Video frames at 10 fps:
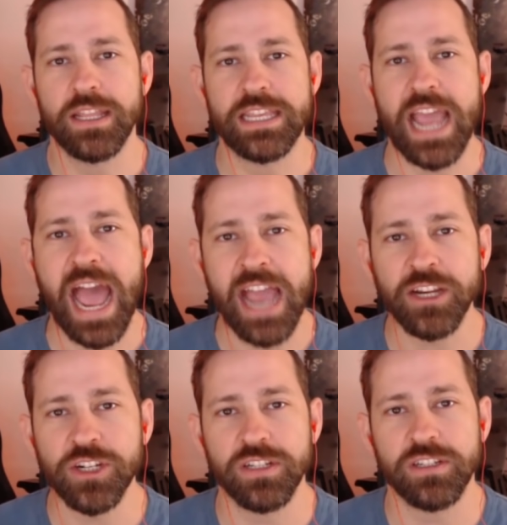the
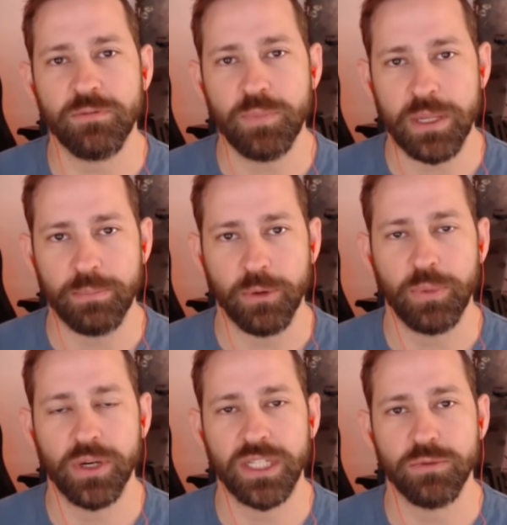actions of people
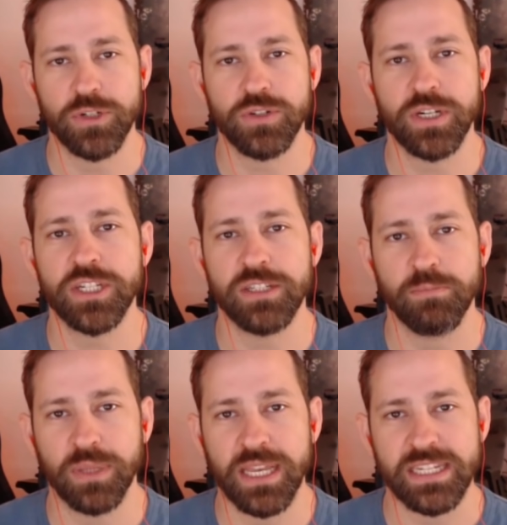putting the restrictions
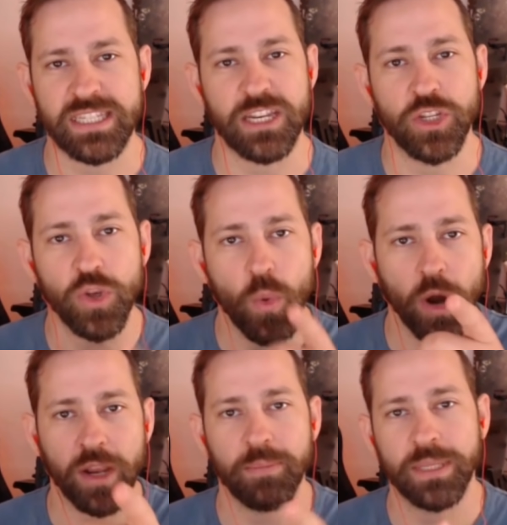in place that you
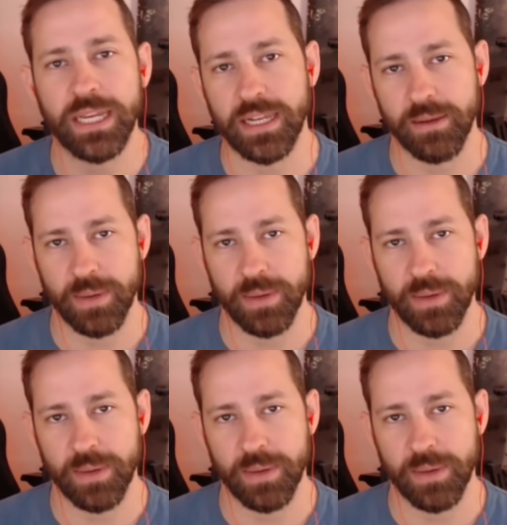are complaining